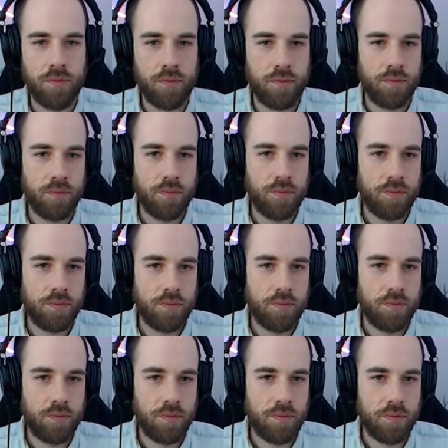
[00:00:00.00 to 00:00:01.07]

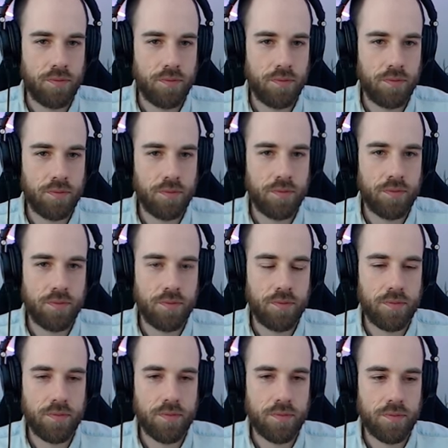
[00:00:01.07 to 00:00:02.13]

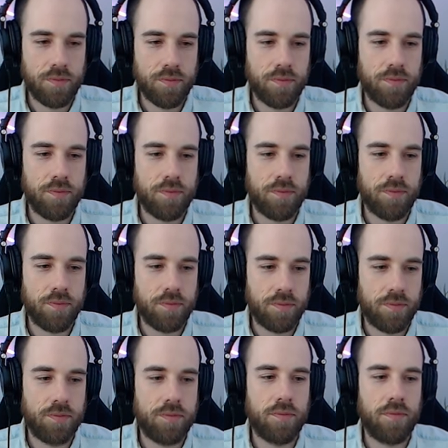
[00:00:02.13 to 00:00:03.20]

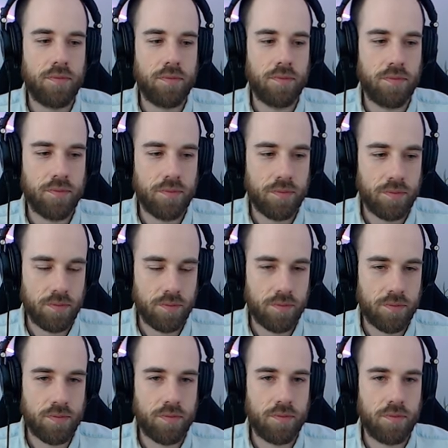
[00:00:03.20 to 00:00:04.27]

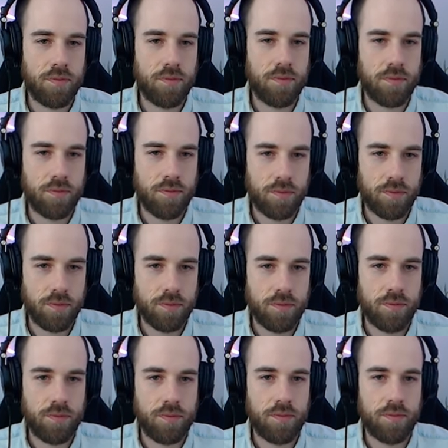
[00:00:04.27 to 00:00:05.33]

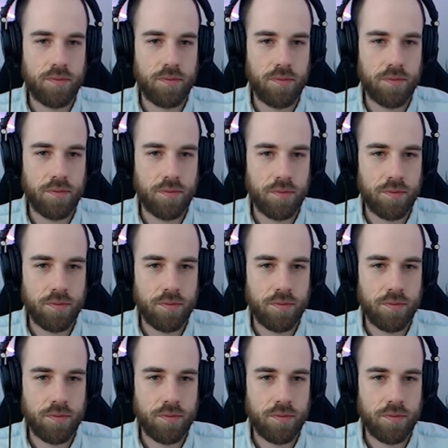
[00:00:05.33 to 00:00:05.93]
The person shown says nothing.